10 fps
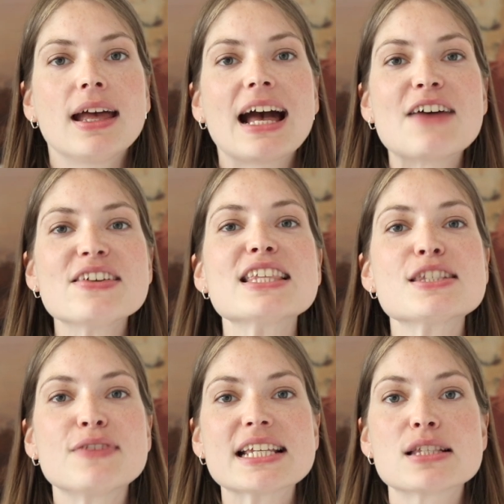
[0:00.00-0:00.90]
Having this
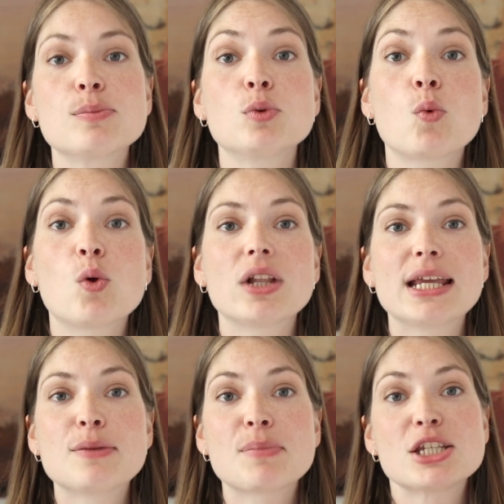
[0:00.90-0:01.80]
flexible wall
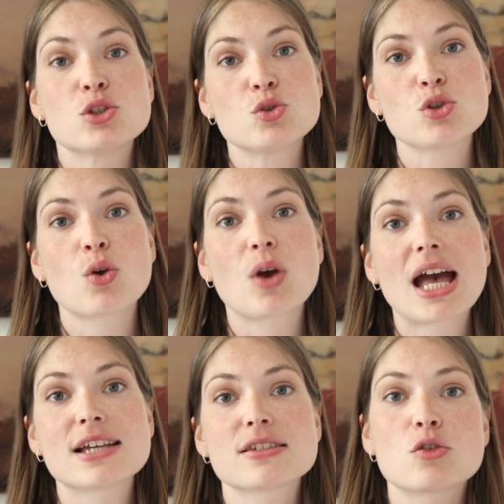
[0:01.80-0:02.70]
in my studio
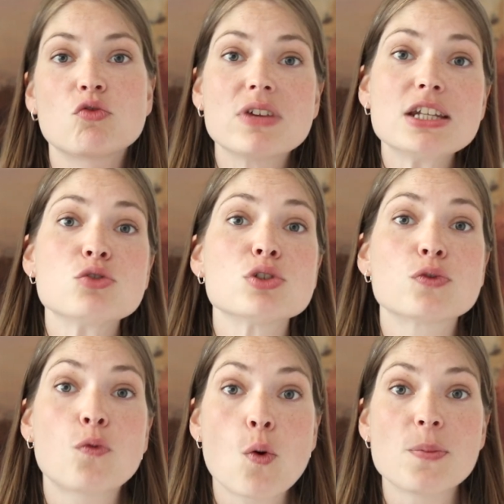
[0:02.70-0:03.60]
has really
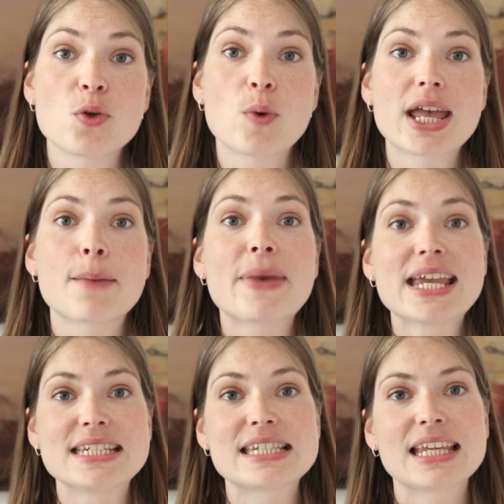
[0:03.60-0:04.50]
transformed the way I
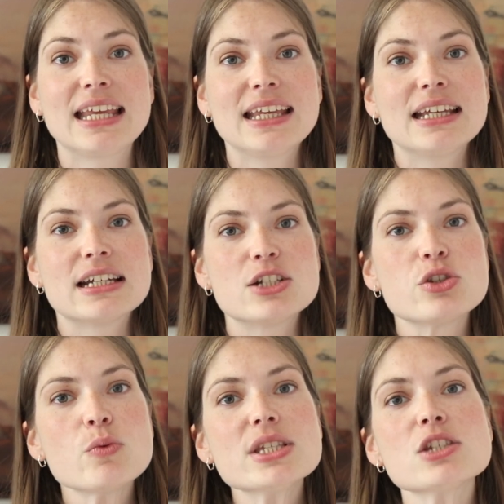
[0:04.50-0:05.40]
paint. It's
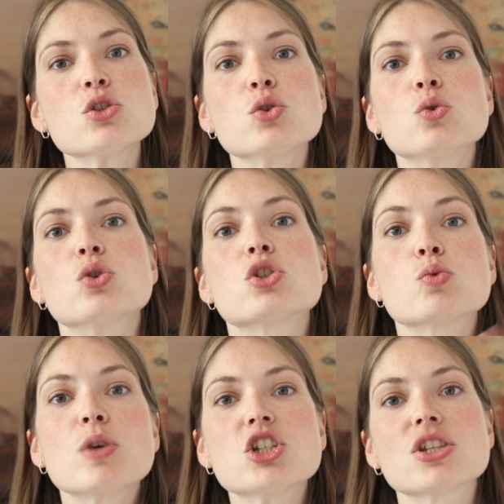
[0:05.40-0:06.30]
so easy to
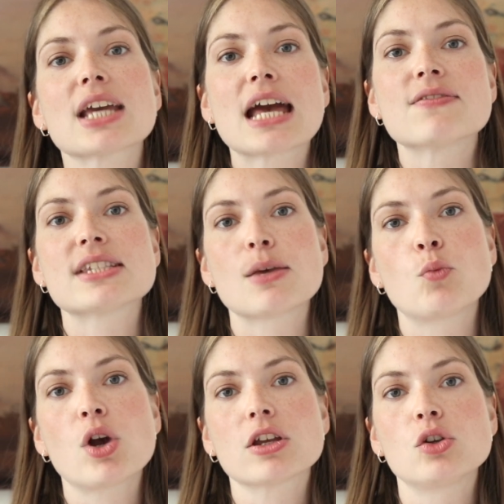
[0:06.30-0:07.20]
switch the canvas I'm
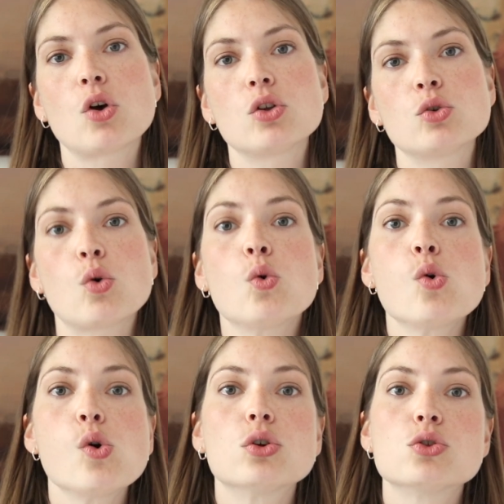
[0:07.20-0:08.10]
working on
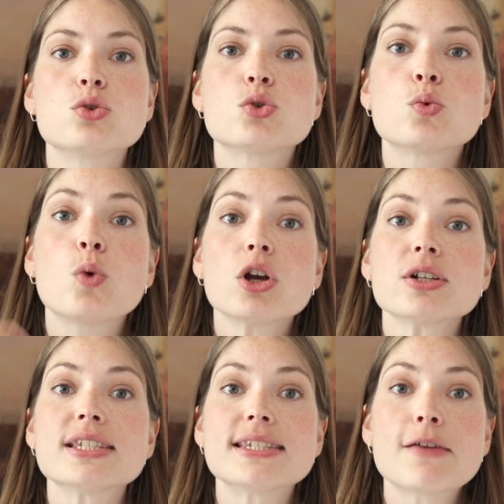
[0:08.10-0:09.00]
or to work on
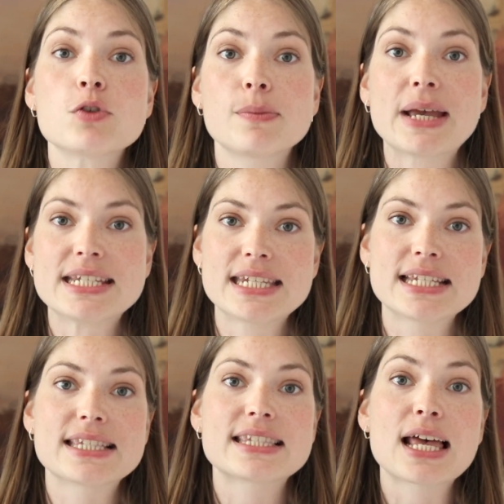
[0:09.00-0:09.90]
several paintings
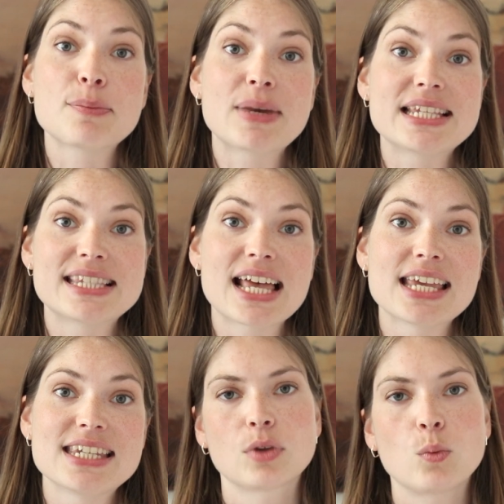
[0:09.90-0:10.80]
side by
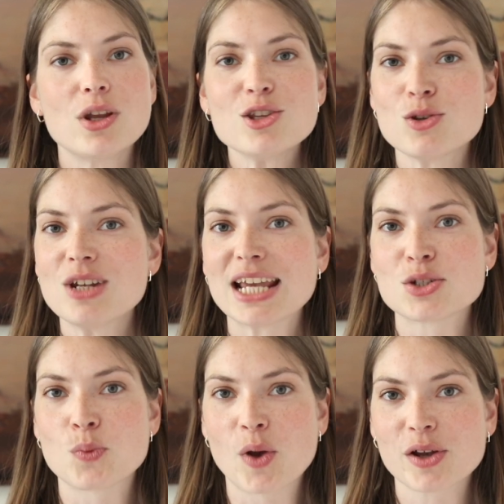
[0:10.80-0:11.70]
side. Where do you like
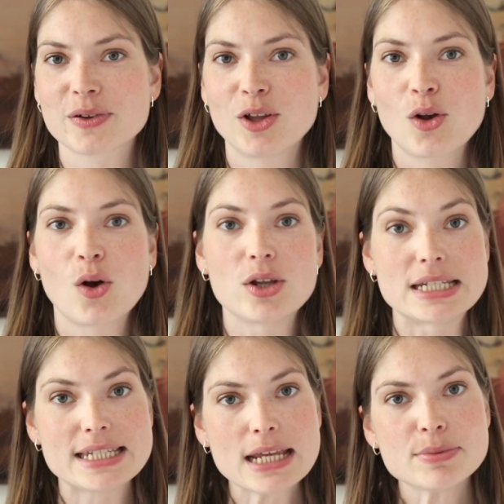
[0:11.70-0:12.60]
to work? On a
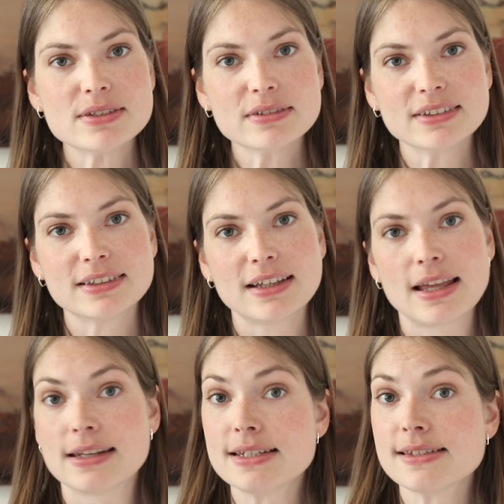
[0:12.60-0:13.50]
table,
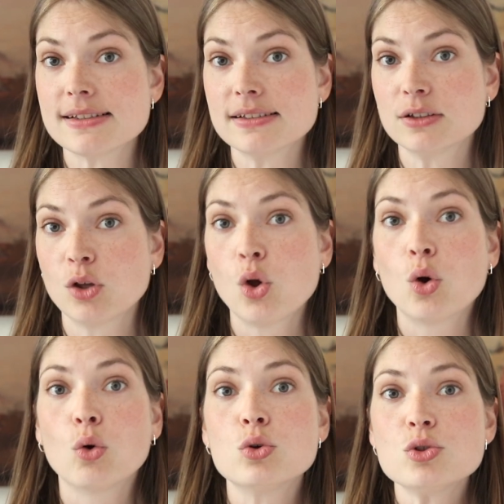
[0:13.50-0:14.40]
an easel,
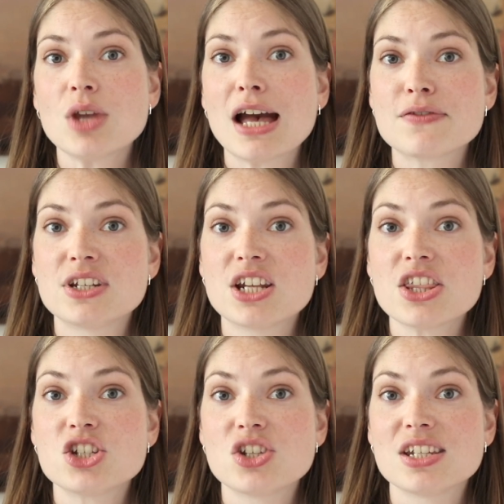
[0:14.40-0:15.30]
Or do you have another
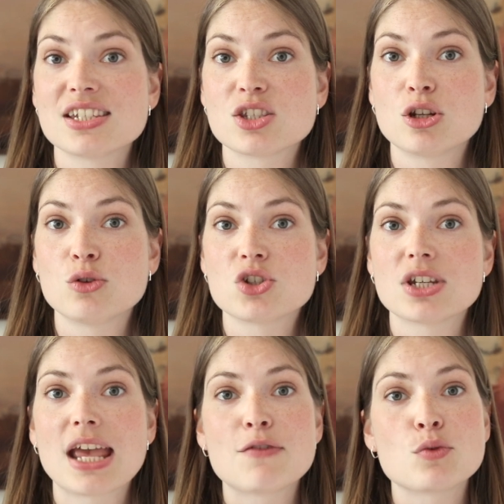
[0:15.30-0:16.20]
genius solution
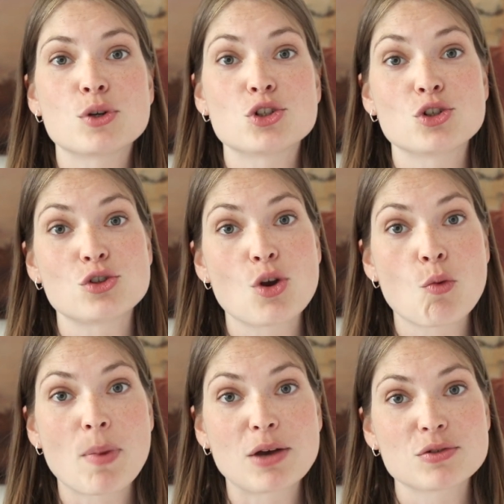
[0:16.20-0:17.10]
everyone should know
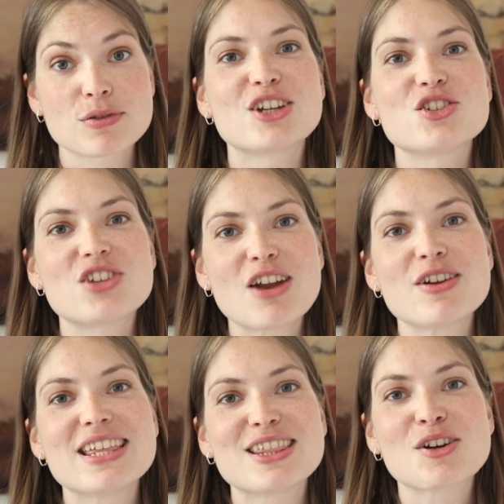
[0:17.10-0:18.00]
about? Share it
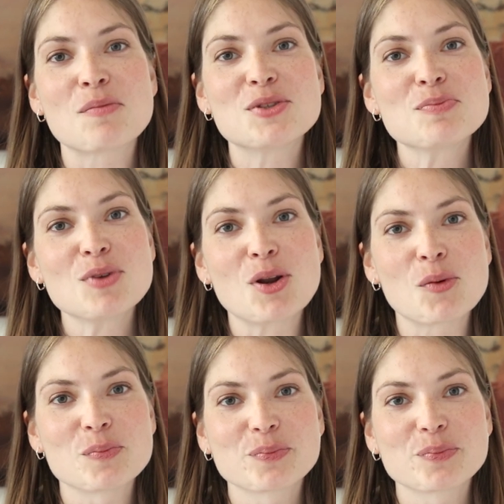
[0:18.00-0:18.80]
in the comments below.